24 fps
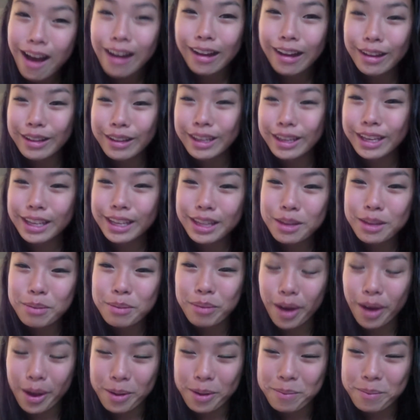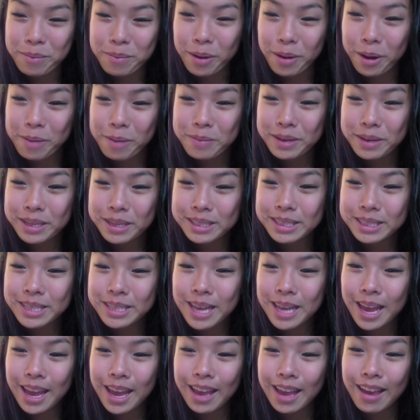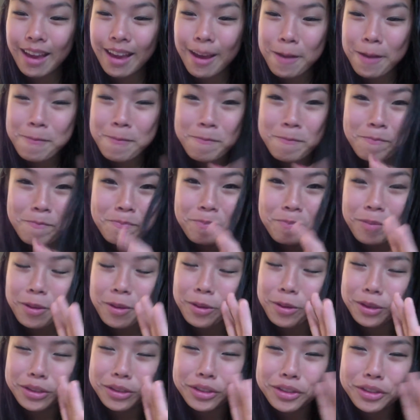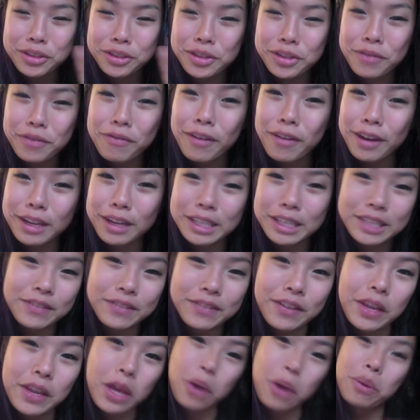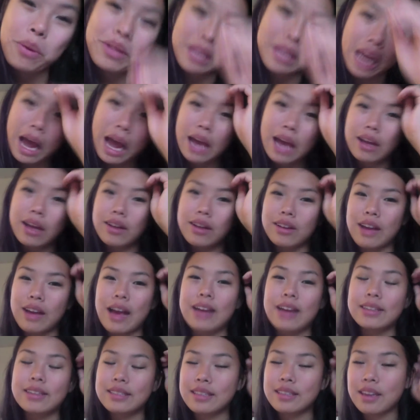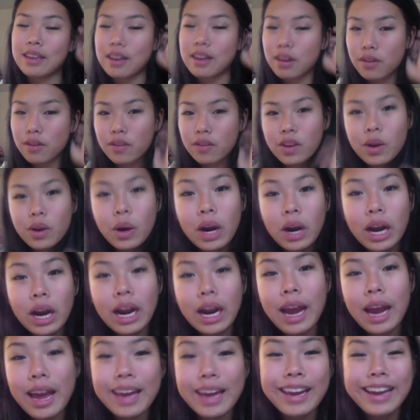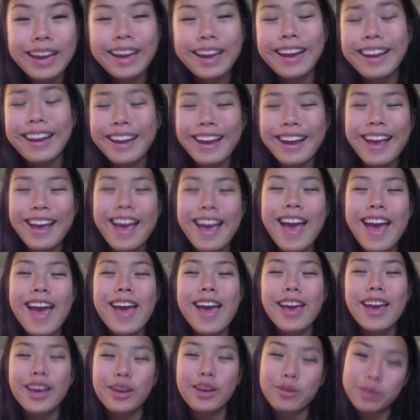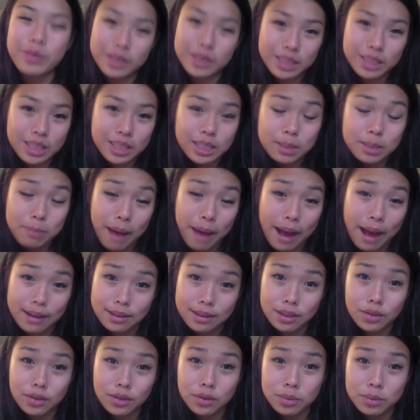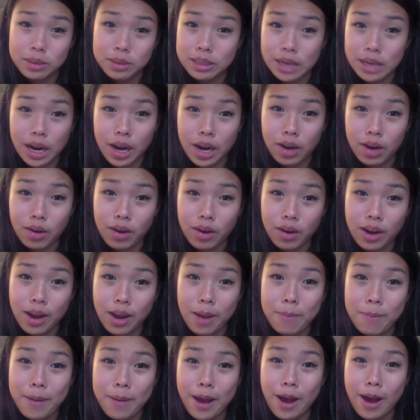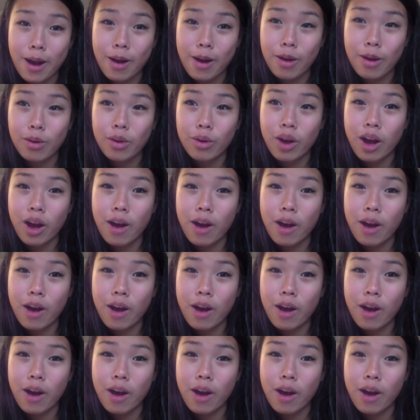I'll link in the bottom bar, but it's like, it's the funniest video with Niall as an interviewer, and he reads this passage from a diary about